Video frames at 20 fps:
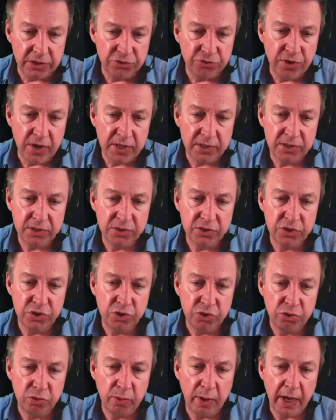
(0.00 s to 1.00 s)
tracks
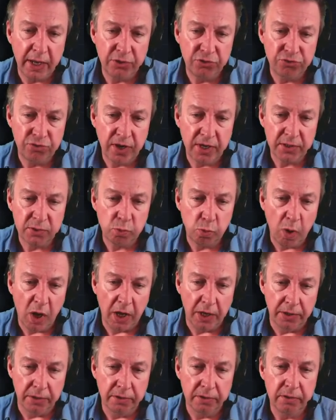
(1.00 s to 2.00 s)
2 and tracks
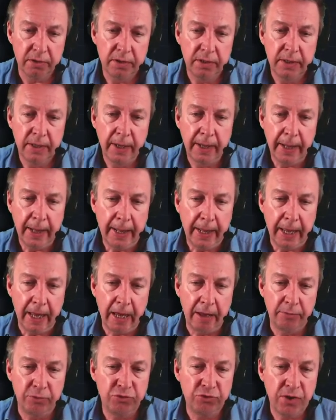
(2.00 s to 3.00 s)
1,
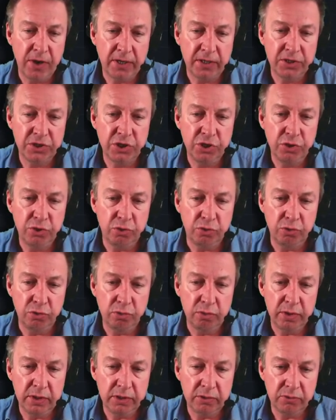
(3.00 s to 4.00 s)
track
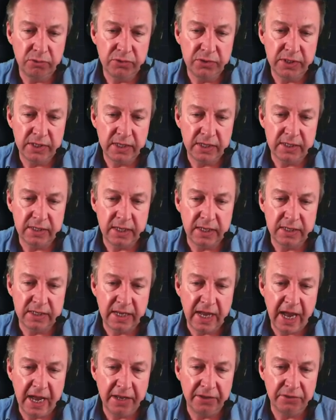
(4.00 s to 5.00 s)
2, you'll see it says
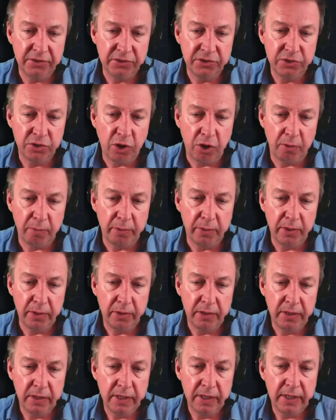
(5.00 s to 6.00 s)
at the top.
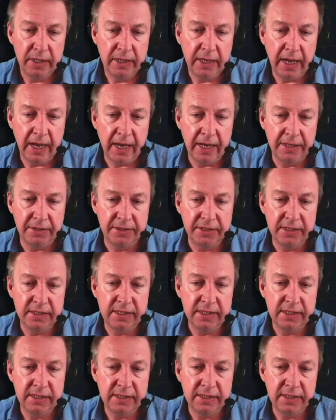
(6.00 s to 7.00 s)
And
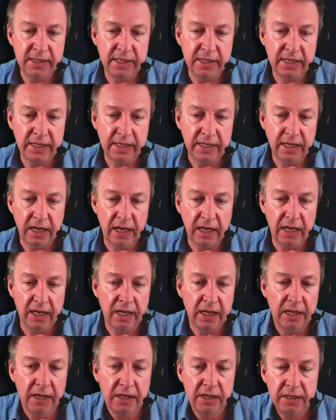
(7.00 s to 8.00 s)
this is the
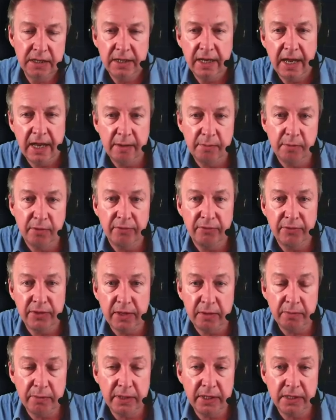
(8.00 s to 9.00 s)
name of
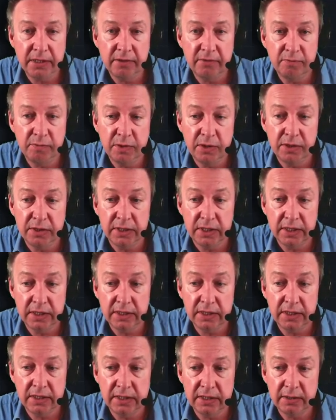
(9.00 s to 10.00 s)
the piece of music
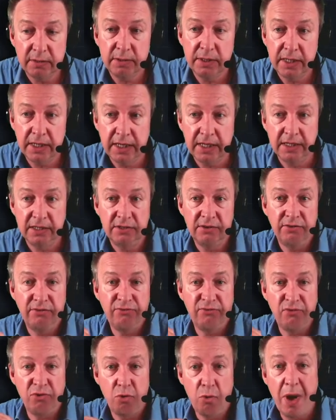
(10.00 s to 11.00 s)
that is
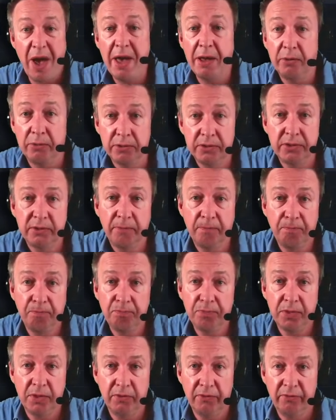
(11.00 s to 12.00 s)
throughout
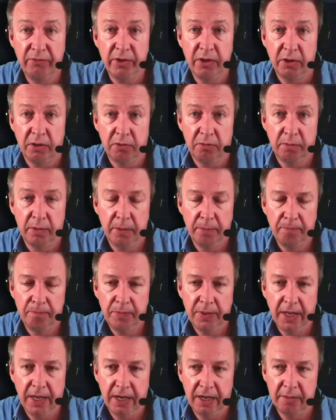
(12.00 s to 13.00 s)
the film.
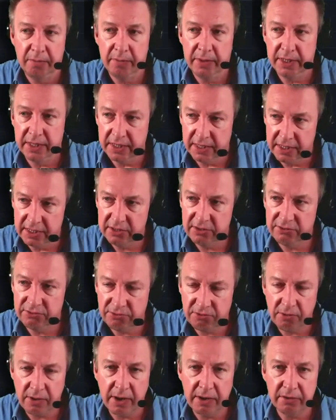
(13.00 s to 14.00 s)
It is
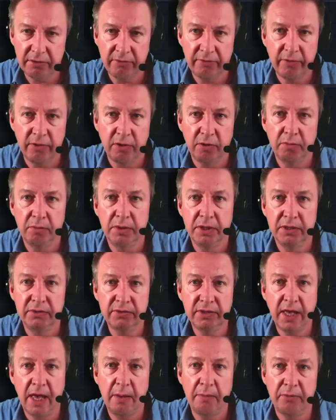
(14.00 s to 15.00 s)
throughout the film, but it's
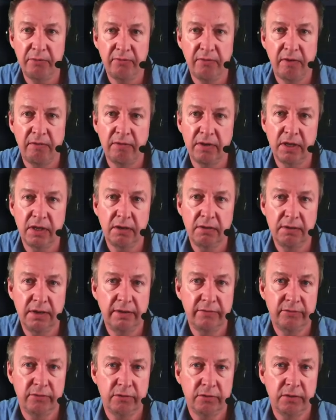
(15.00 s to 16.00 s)
kept very low
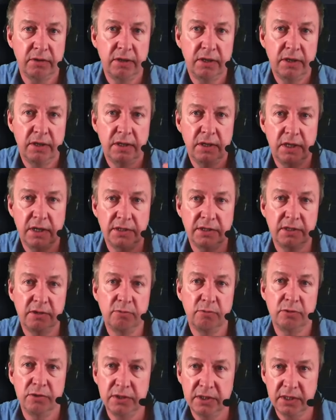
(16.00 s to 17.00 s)
level. I
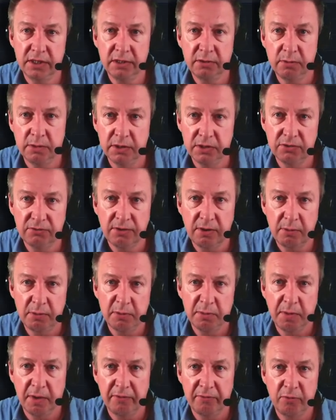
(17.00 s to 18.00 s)
don't want it to interrupt
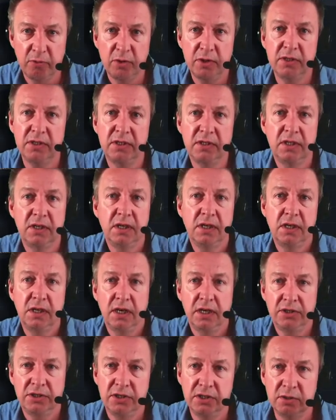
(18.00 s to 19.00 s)
with my voice.
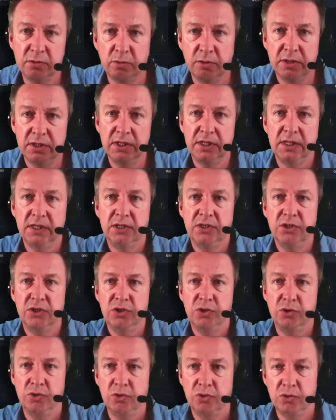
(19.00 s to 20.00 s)
I just want it
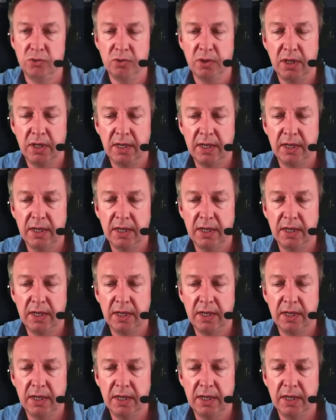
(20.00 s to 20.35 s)
to